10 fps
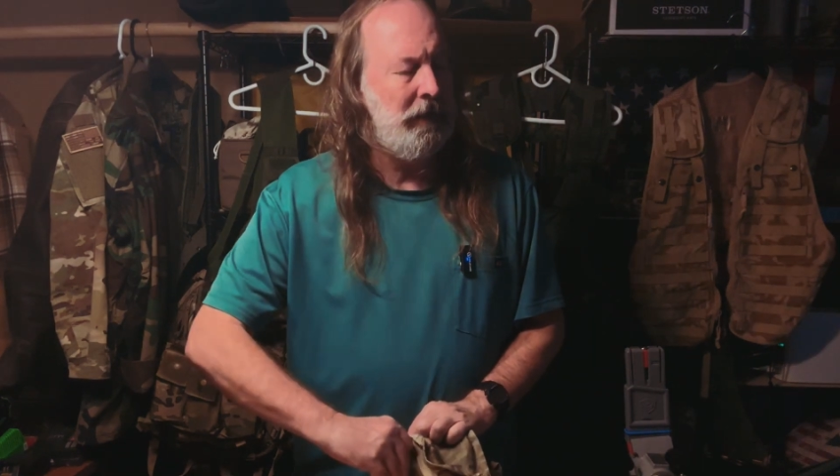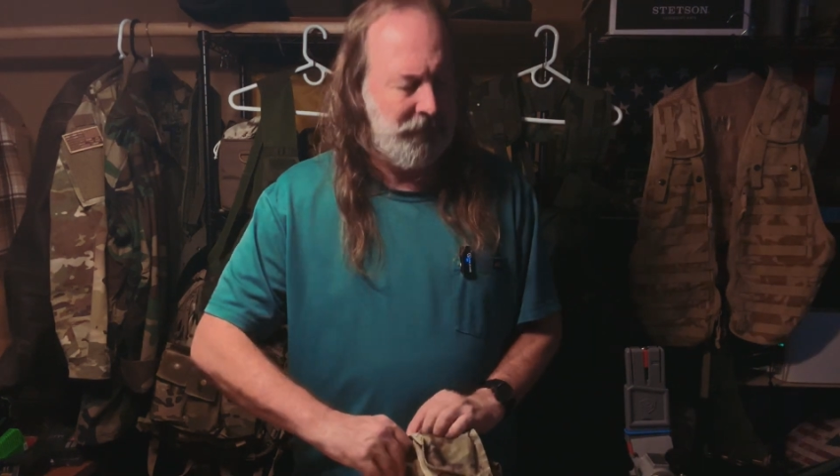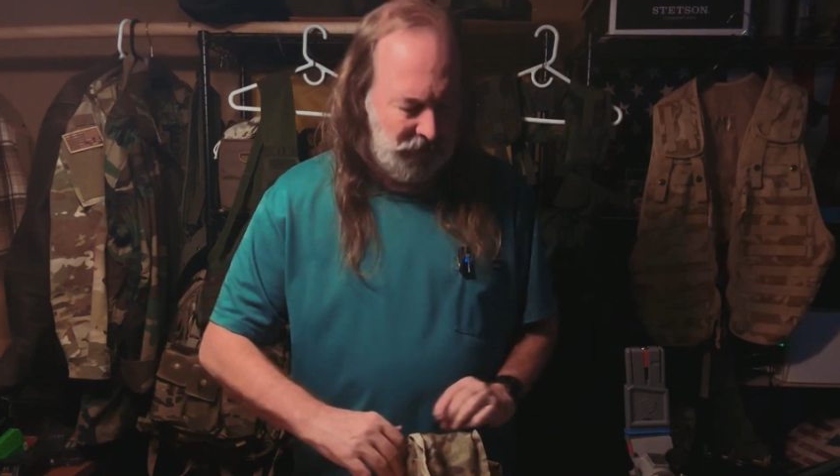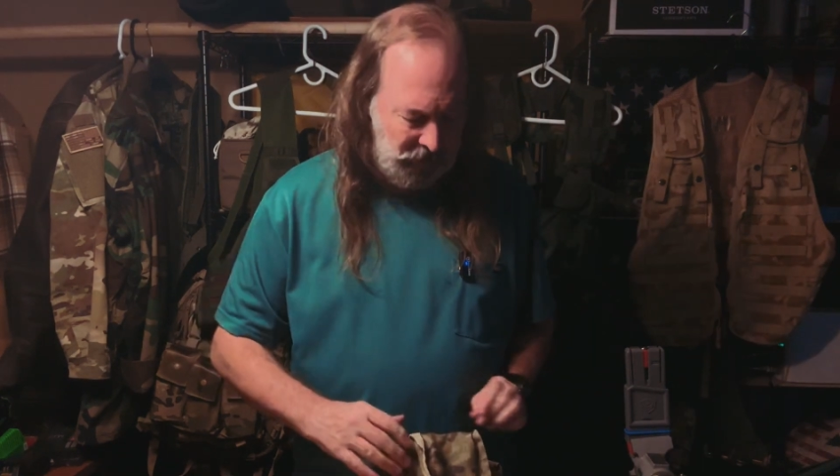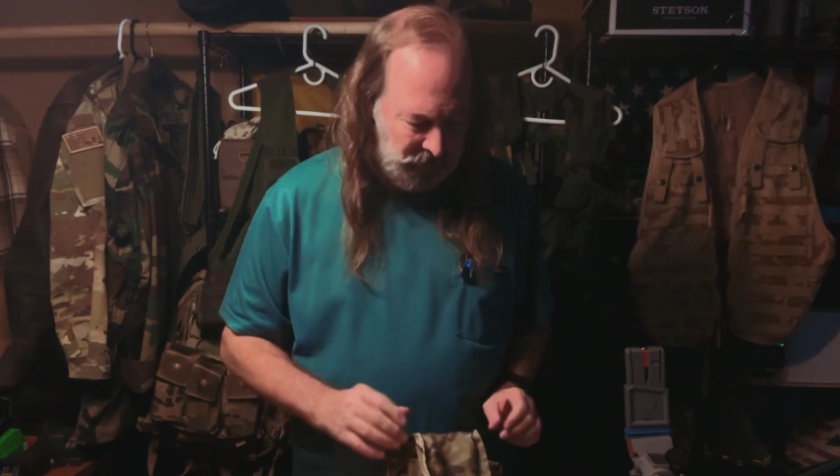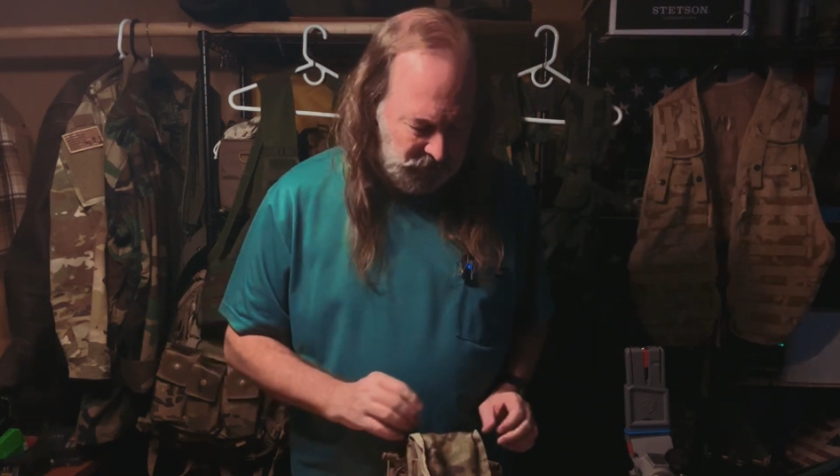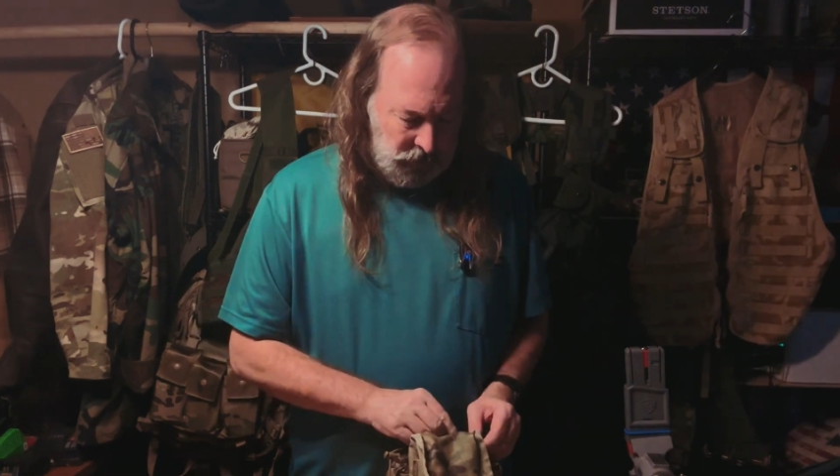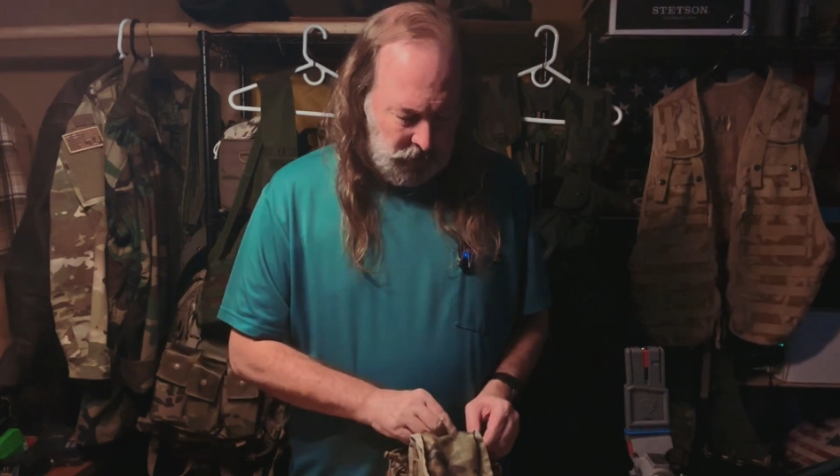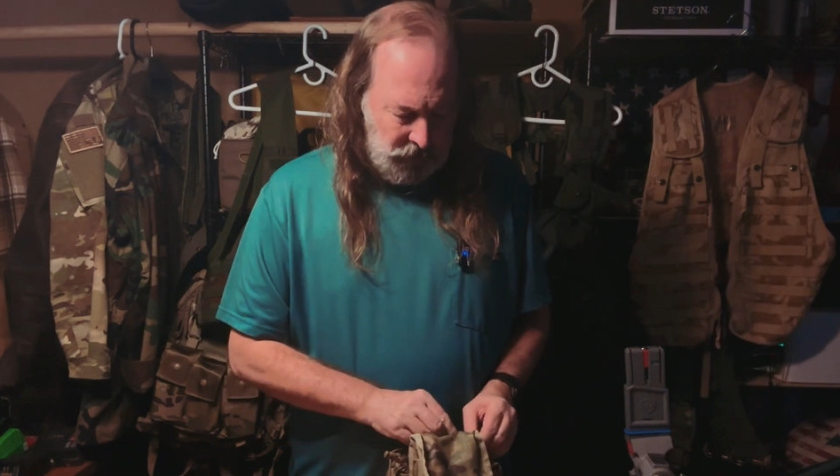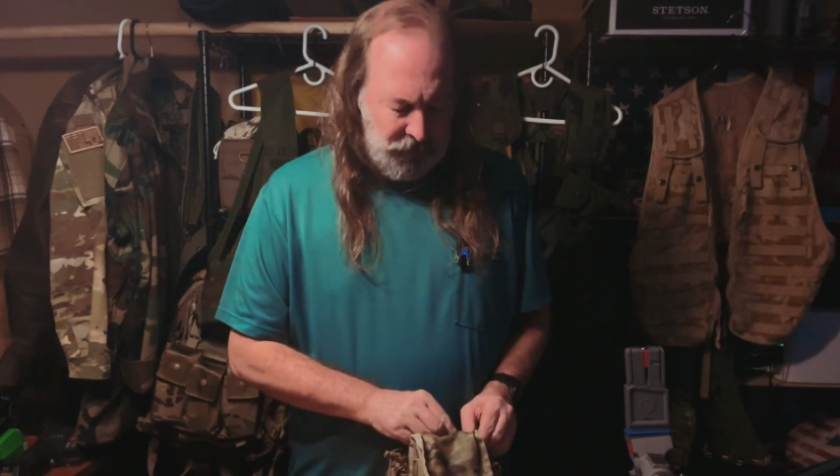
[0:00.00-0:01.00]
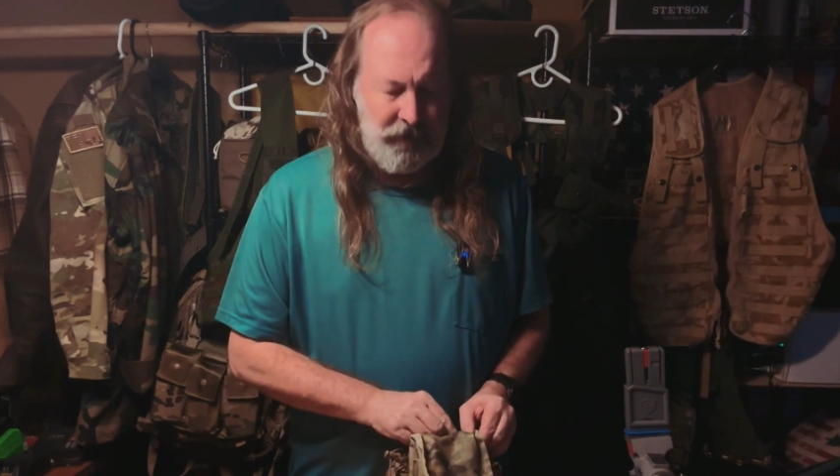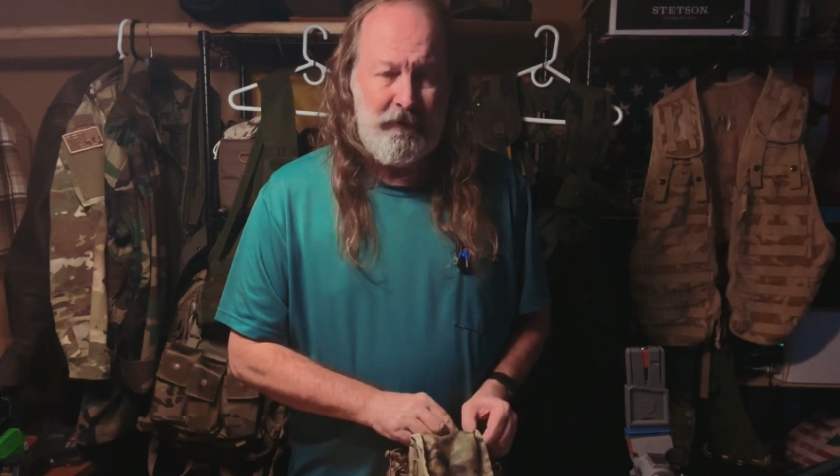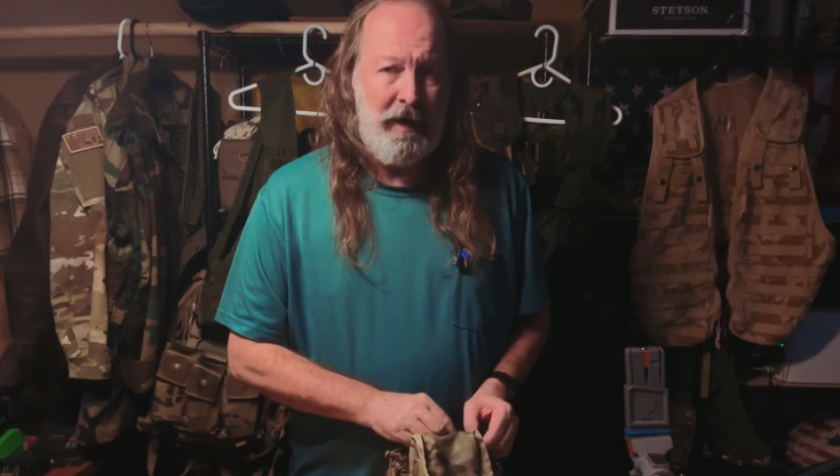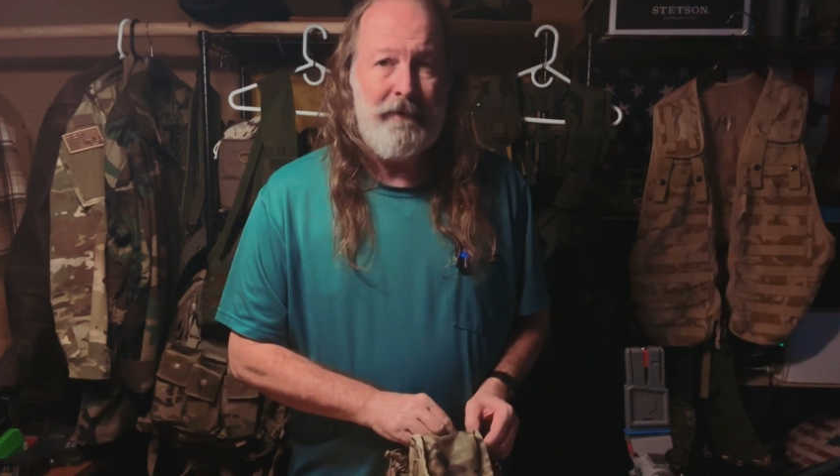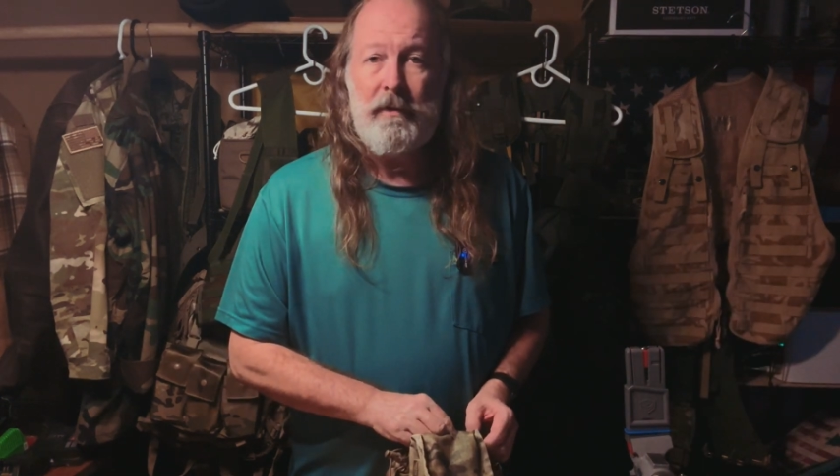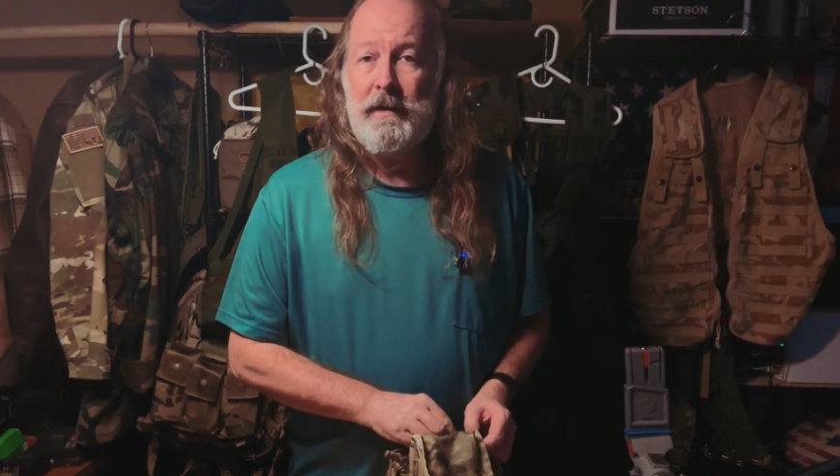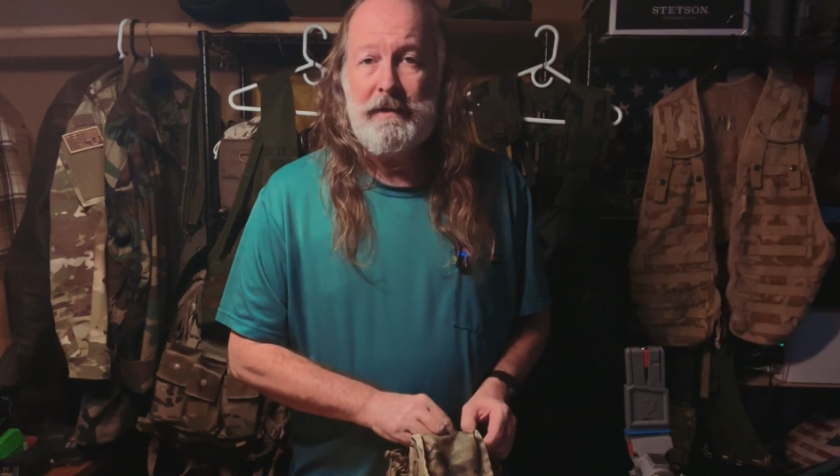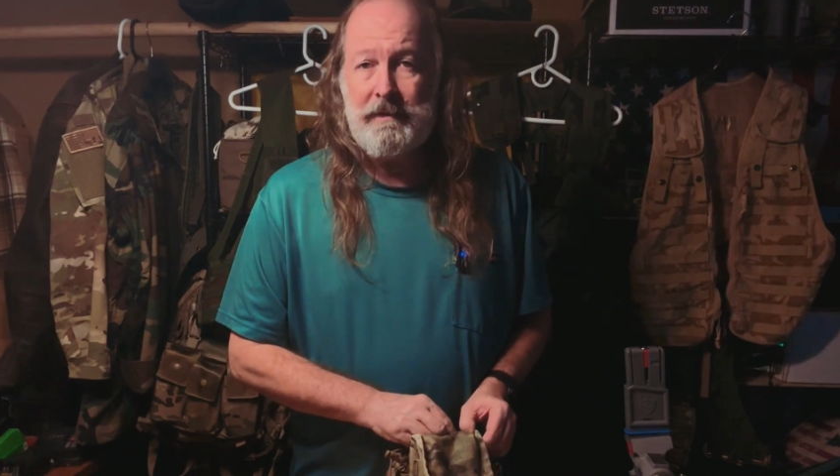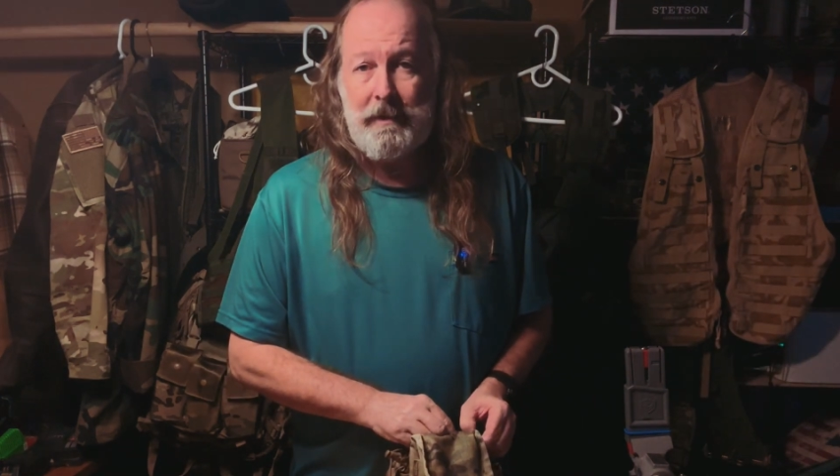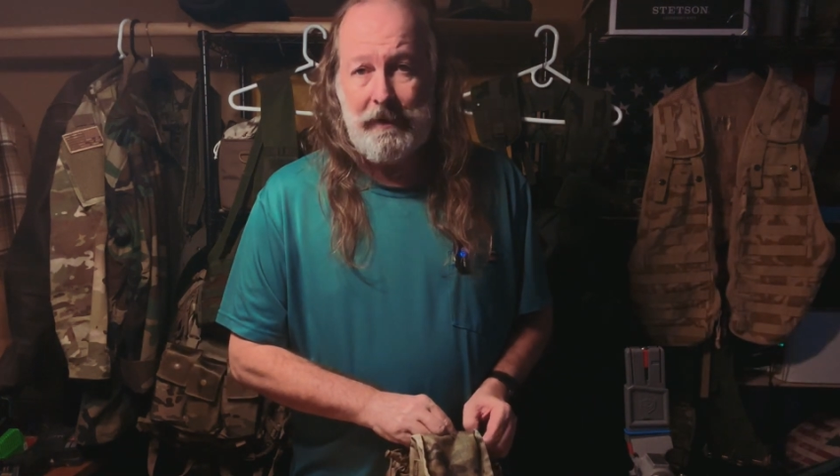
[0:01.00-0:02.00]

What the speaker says: I've got a survivalist